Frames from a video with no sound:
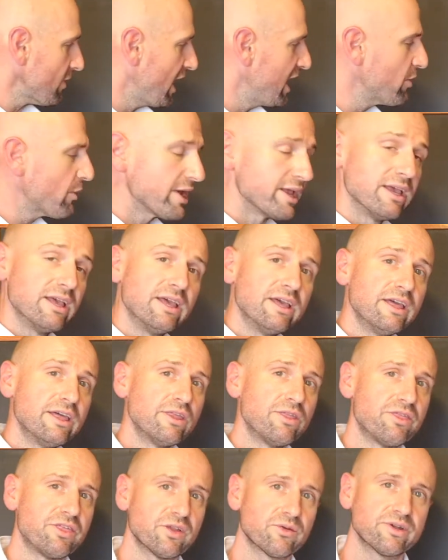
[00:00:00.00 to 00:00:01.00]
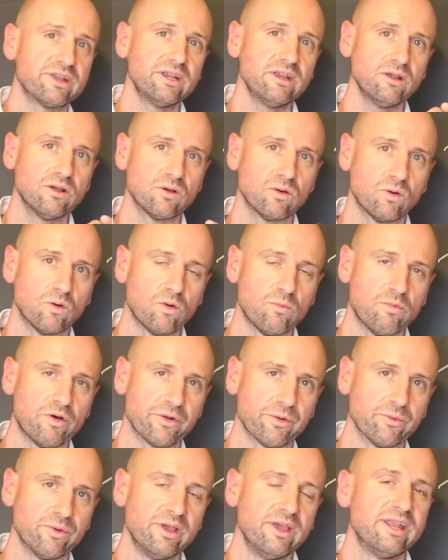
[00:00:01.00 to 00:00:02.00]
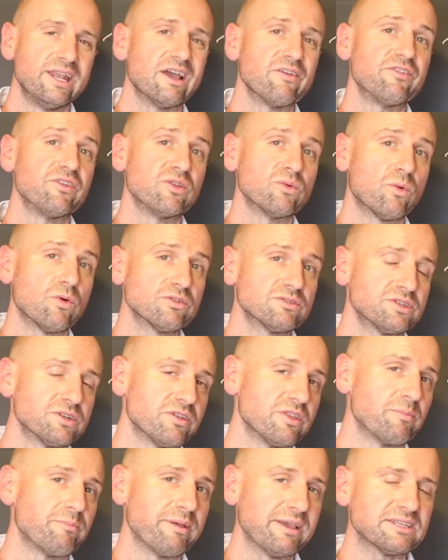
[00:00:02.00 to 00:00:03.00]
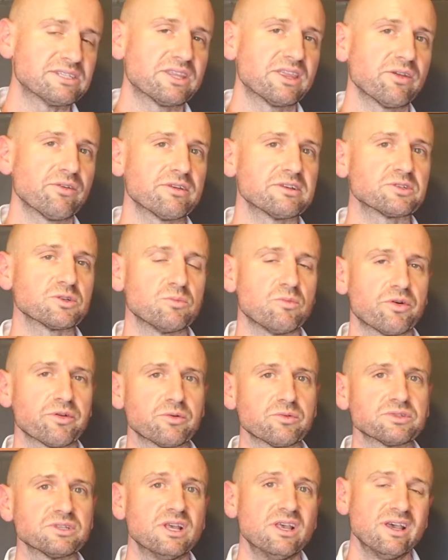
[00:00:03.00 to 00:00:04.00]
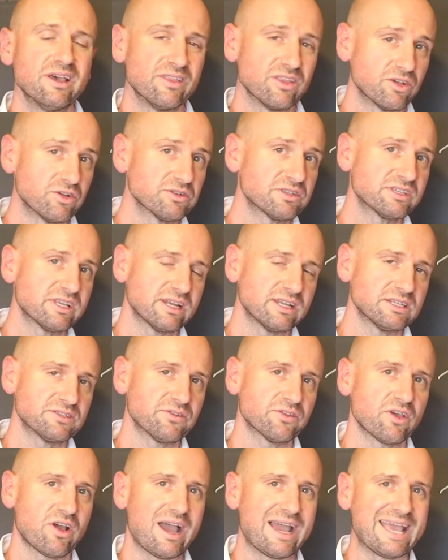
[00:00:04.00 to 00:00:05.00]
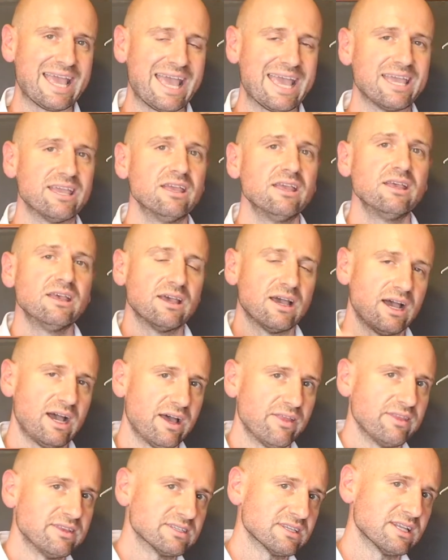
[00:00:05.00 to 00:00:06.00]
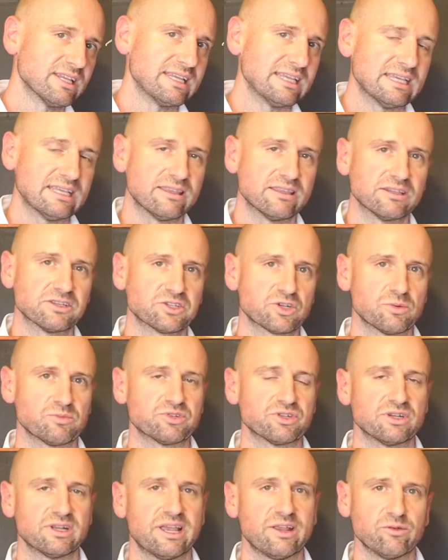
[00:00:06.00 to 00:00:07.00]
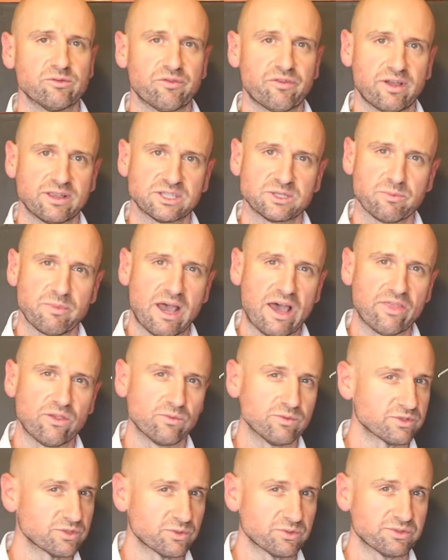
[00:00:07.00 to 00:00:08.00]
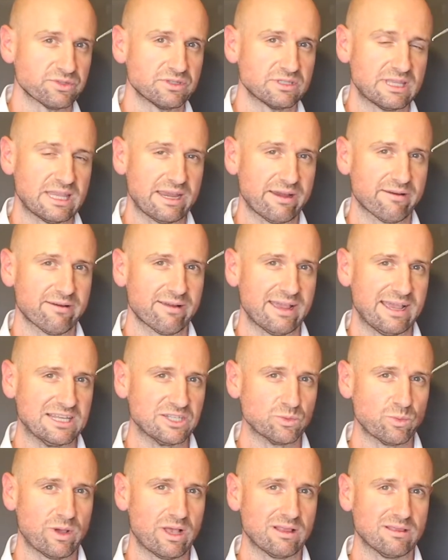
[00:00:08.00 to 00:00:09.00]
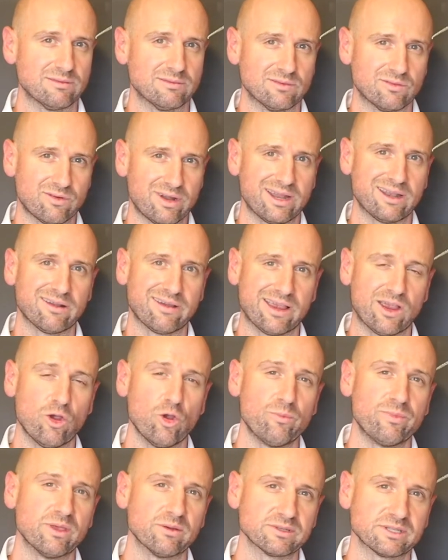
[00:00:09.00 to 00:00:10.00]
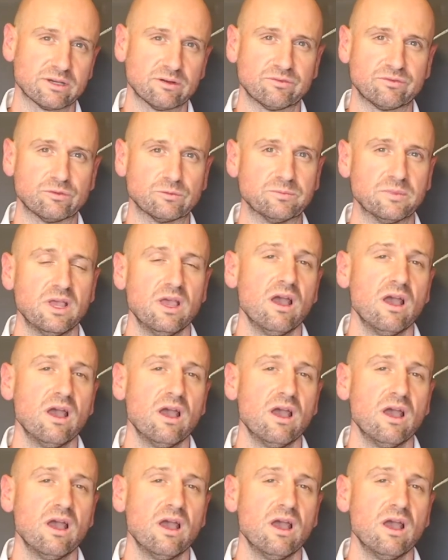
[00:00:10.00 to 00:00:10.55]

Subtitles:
Anyway, theory or model. Now, if you want to know the best theories or models, the good studies for the IA, there's a link in the description, and you'll find some other resources there as well, right? I hope that was helpful.